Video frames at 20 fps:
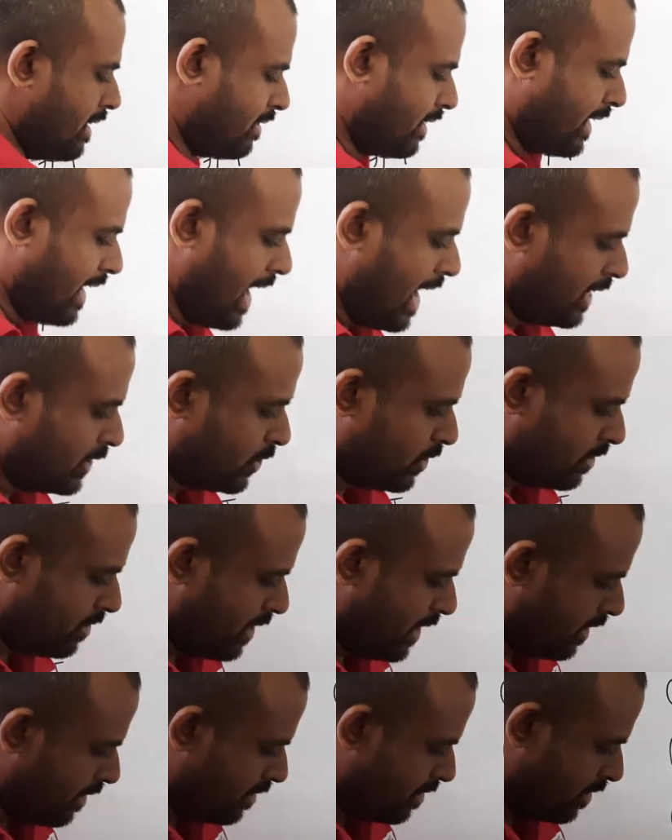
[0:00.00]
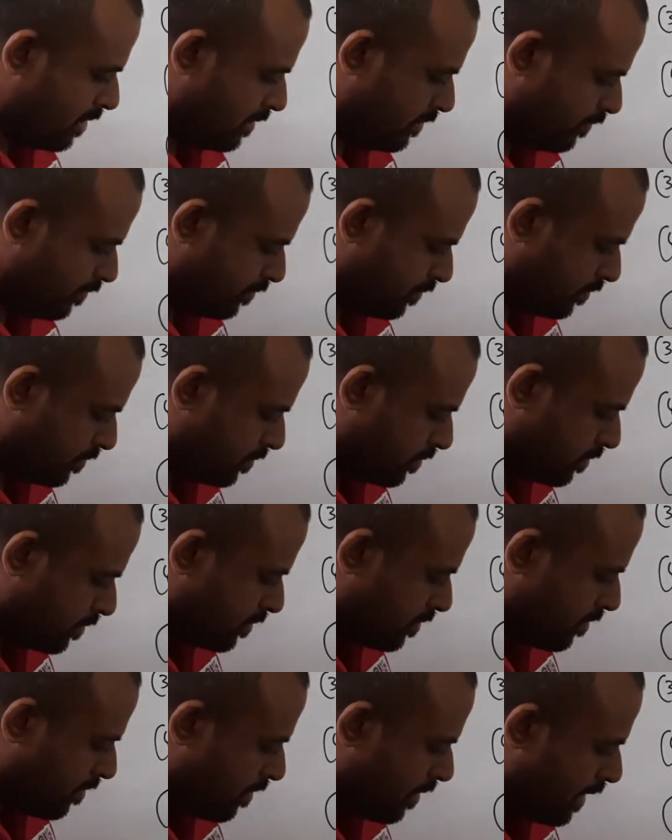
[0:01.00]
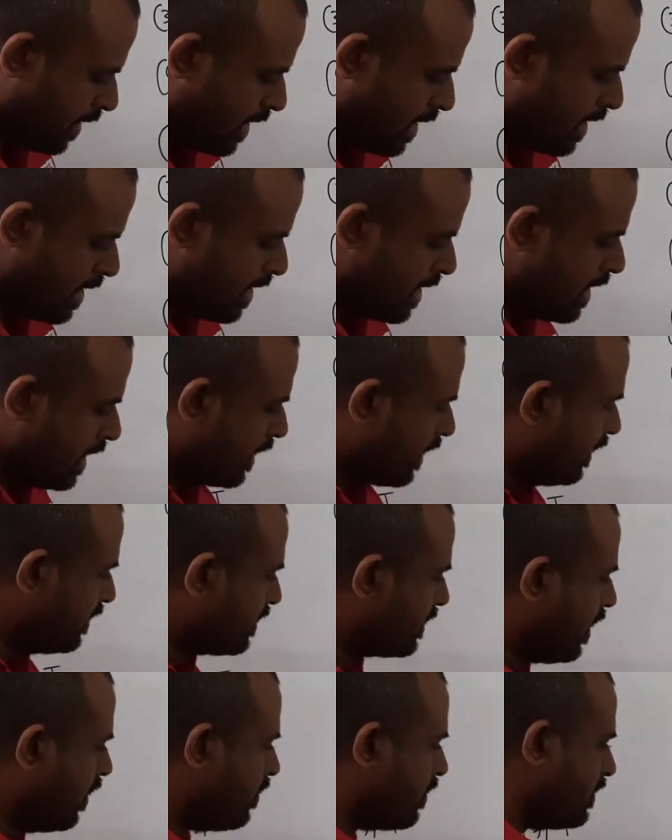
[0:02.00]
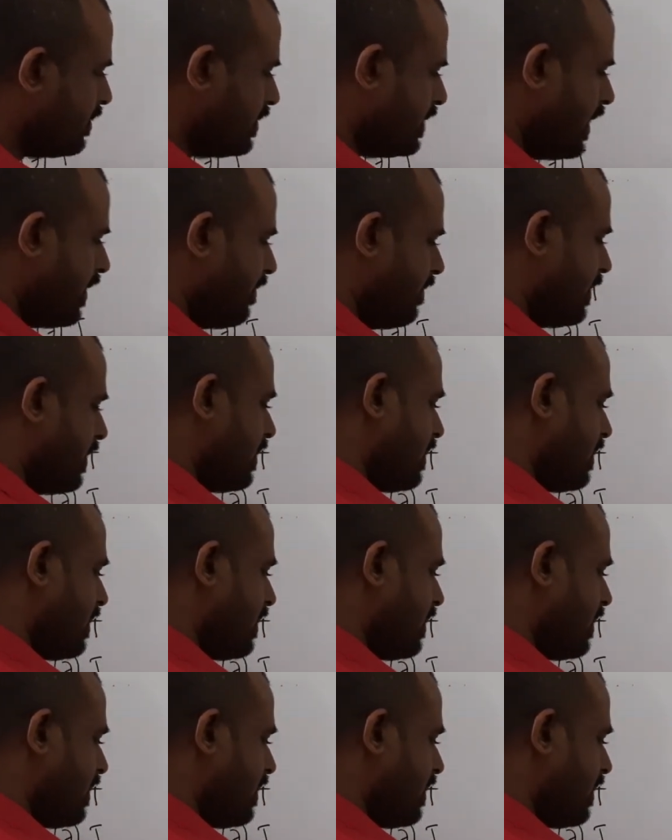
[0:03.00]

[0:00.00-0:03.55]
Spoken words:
a cash receipts. Discount received,